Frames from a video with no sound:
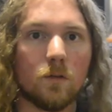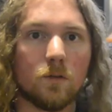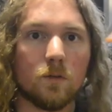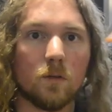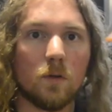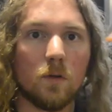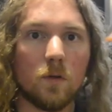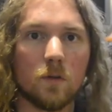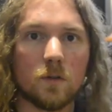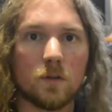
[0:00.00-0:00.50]

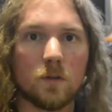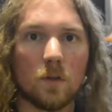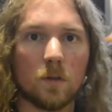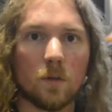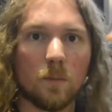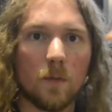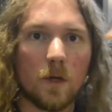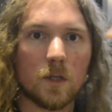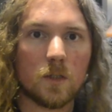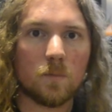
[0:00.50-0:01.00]
Studio is still
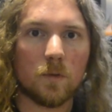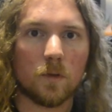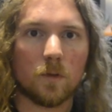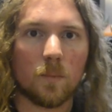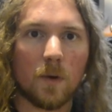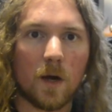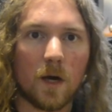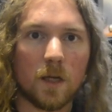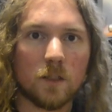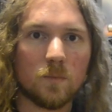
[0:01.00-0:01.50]
a mess, but the
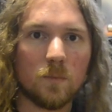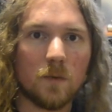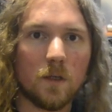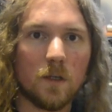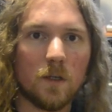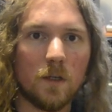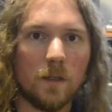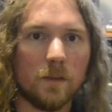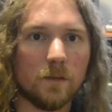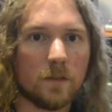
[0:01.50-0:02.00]
patch
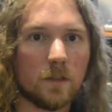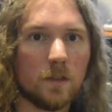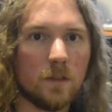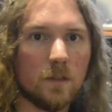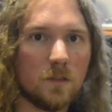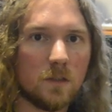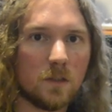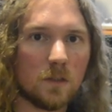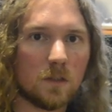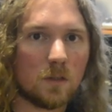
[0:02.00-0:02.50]
bay is
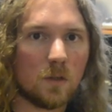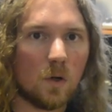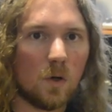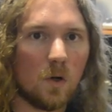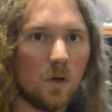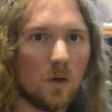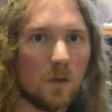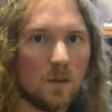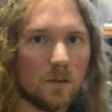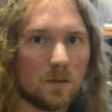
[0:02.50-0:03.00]

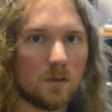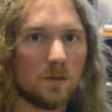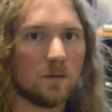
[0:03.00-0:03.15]
installed.